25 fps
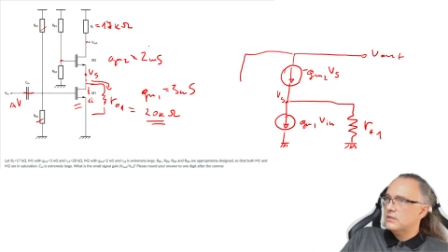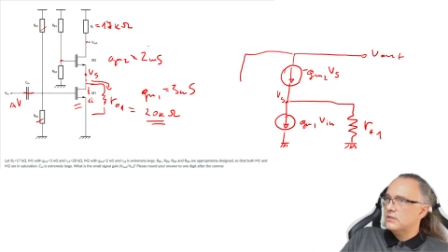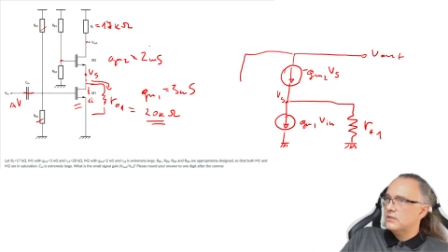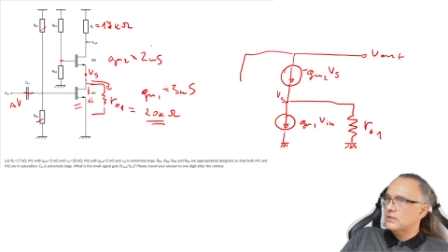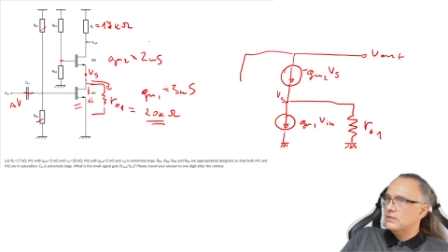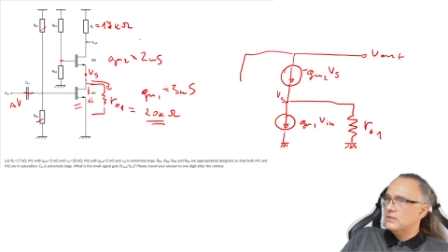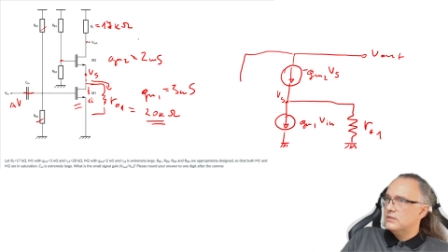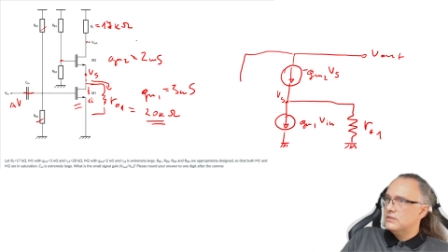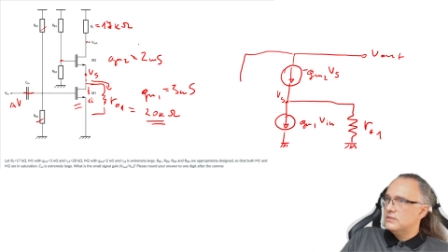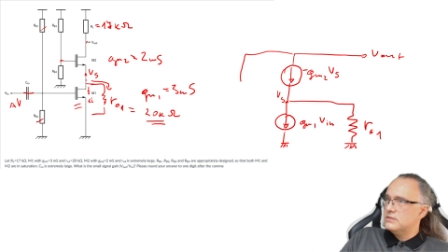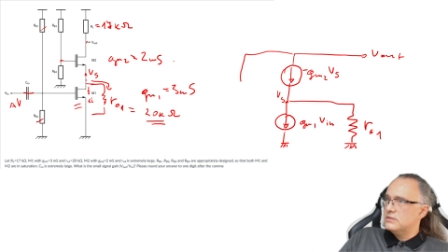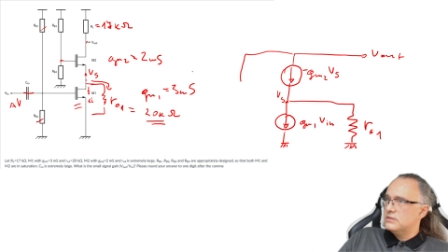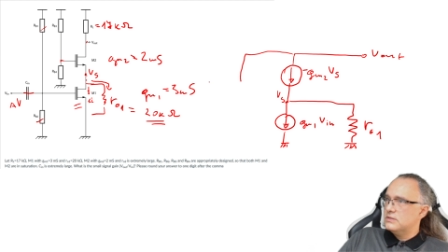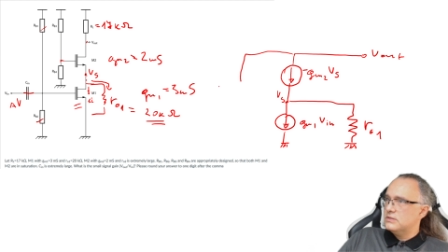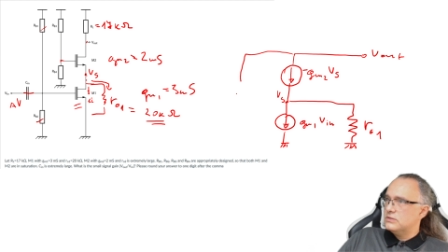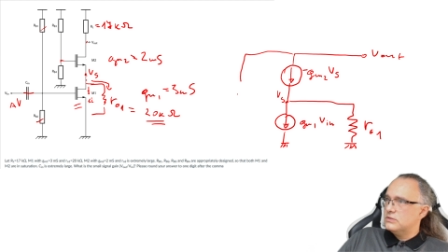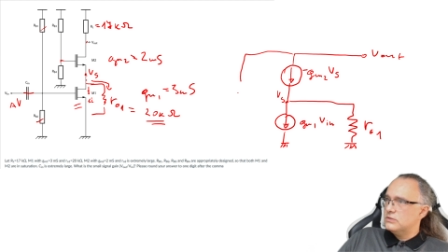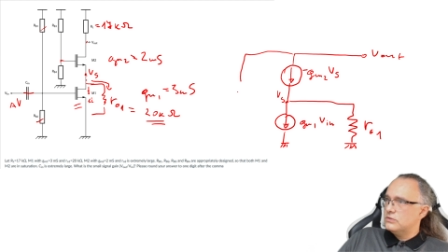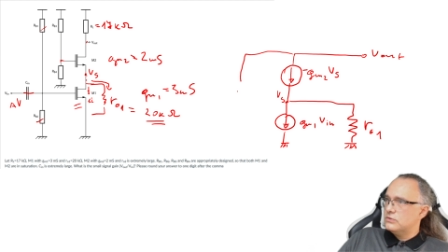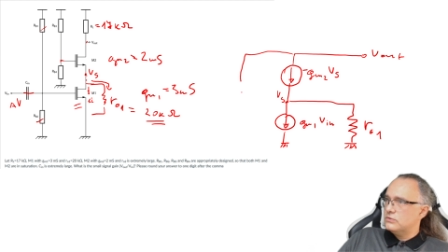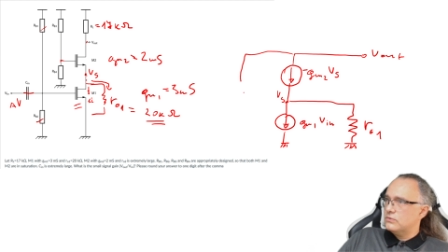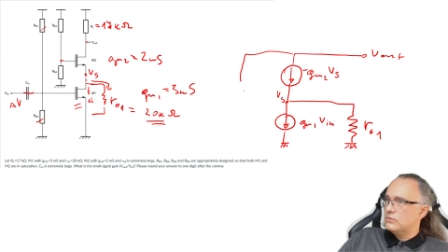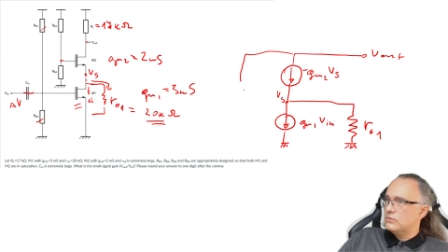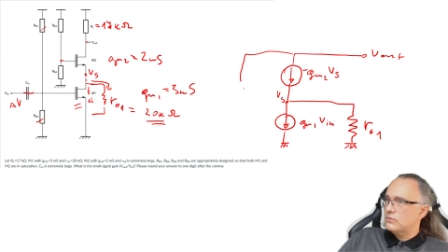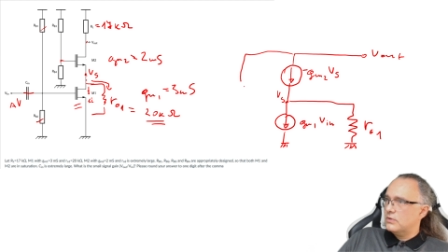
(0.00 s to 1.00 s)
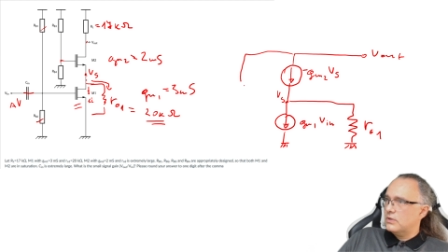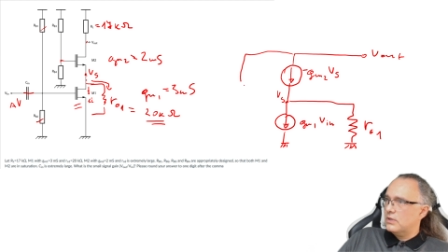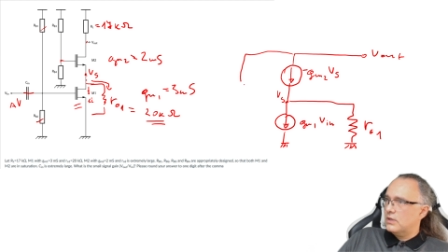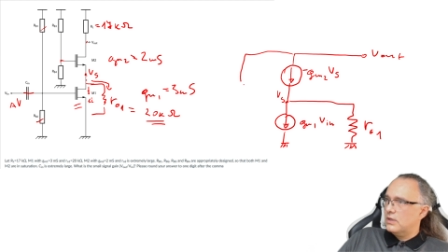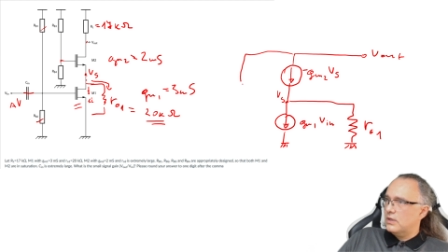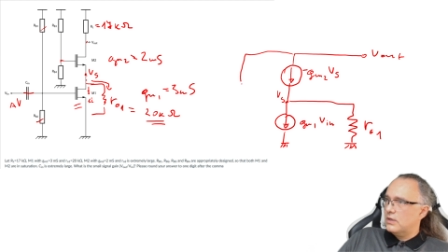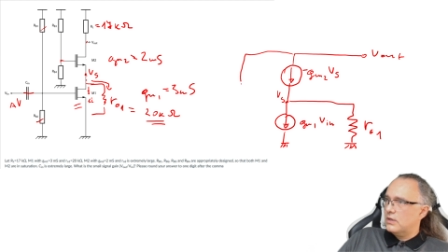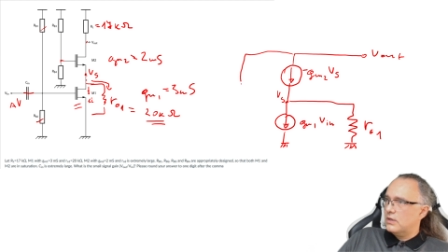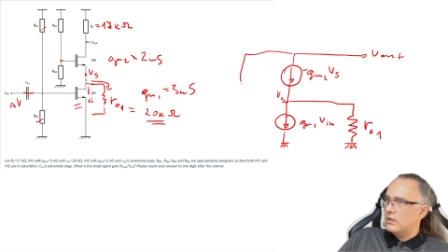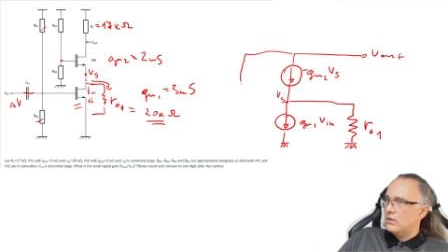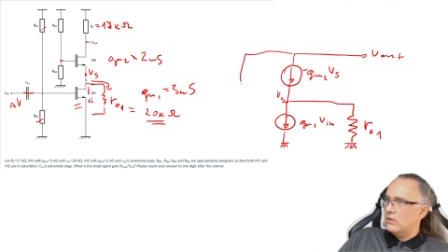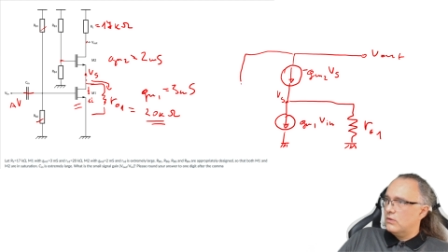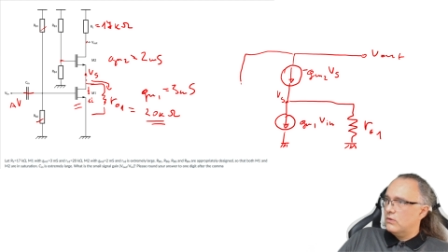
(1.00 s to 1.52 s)
this resistor
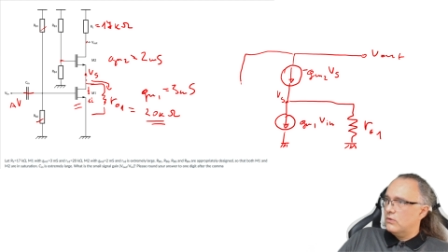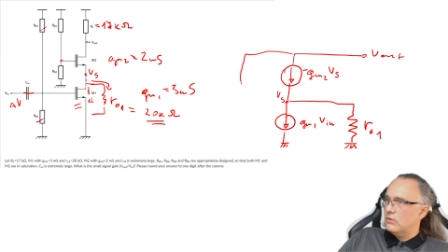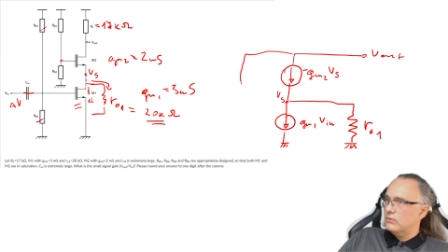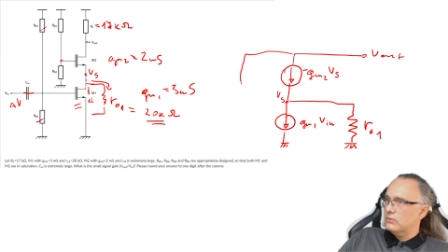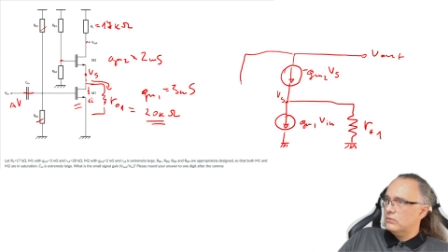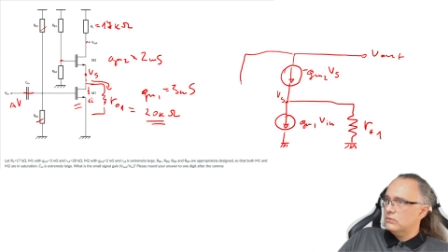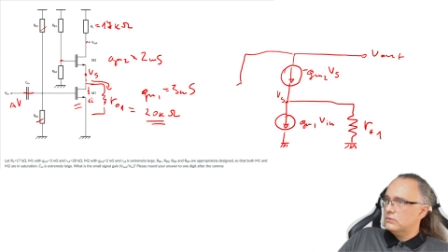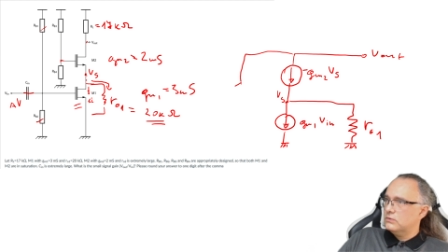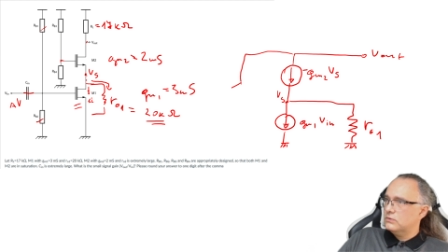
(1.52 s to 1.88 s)
R load